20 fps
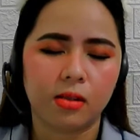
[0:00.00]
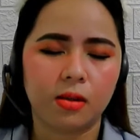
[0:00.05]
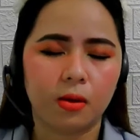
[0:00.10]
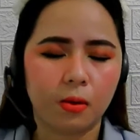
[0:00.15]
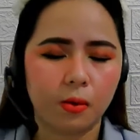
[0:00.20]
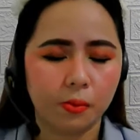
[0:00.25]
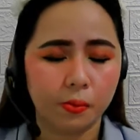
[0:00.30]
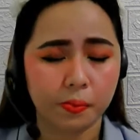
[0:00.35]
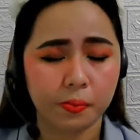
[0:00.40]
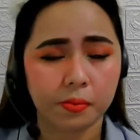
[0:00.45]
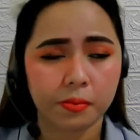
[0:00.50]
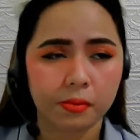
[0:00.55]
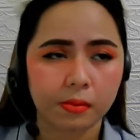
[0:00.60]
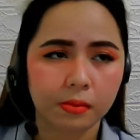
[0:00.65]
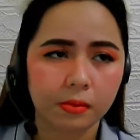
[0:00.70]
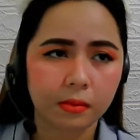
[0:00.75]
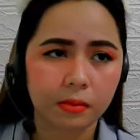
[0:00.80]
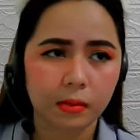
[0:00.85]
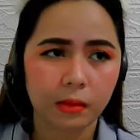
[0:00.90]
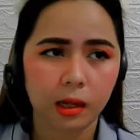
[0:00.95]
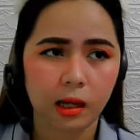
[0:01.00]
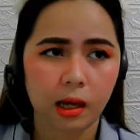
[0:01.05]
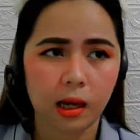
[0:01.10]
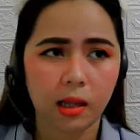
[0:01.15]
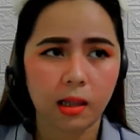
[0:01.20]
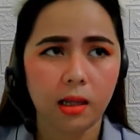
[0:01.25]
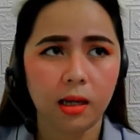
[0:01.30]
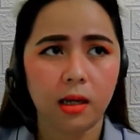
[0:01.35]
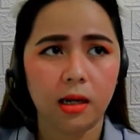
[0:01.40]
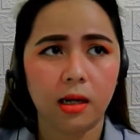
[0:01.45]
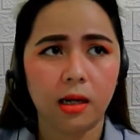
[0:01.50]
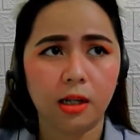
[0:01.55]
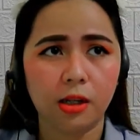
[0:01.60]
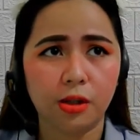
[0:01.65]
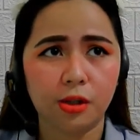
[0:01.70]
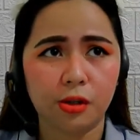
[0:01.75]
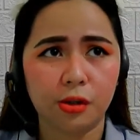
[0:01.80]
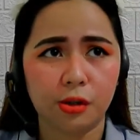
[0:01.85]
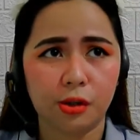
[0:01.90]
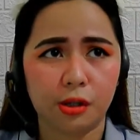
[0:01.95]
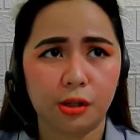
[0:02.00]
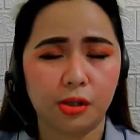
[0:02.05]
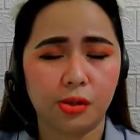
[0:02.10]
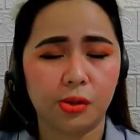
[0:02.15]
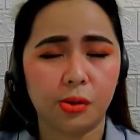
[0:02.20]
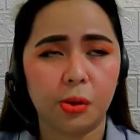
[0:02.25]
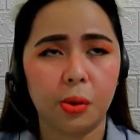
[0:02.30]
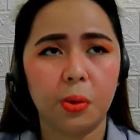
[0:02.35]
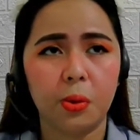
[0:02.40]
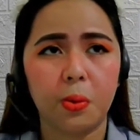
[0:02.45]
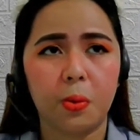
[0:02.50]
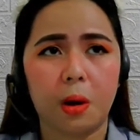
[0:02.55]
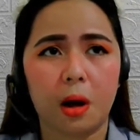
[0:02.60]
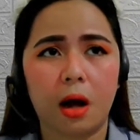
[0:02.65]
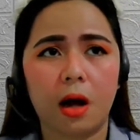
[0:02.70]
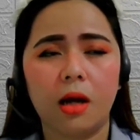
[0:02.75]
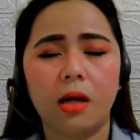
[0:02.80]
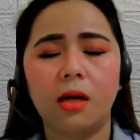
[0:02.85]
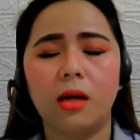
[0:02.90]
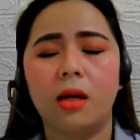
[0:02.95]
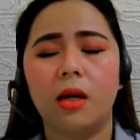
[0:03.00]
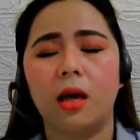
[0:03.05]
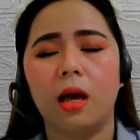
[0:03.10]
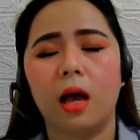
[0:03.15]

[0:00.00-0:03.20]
So and then later on, Solwa,